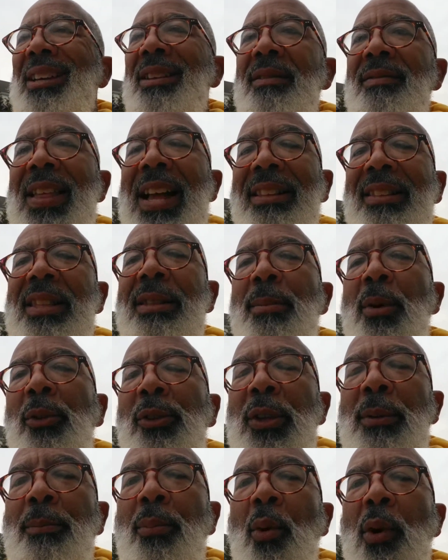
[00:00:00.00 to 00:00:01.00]
That's the
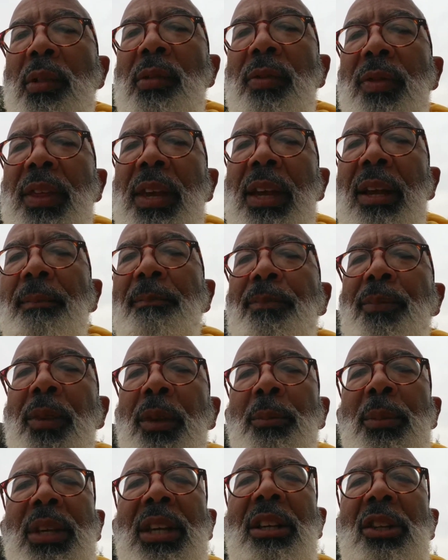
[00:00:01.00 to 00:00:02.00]
most important thing
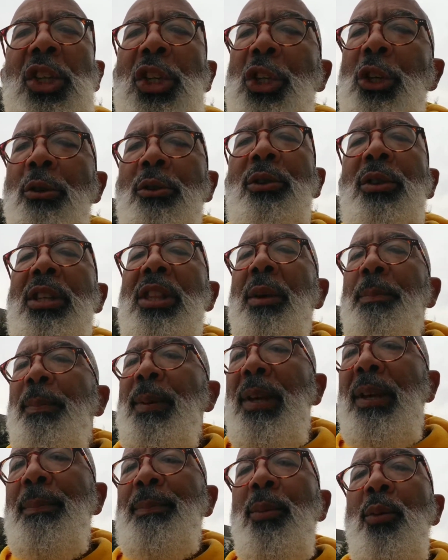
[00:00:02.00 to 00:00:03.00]
because usually the
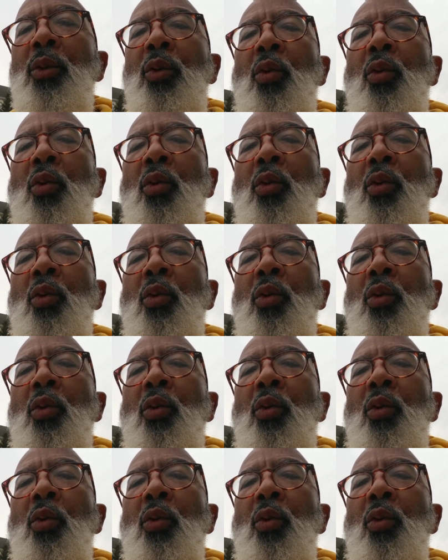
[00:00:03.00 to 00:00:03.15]
people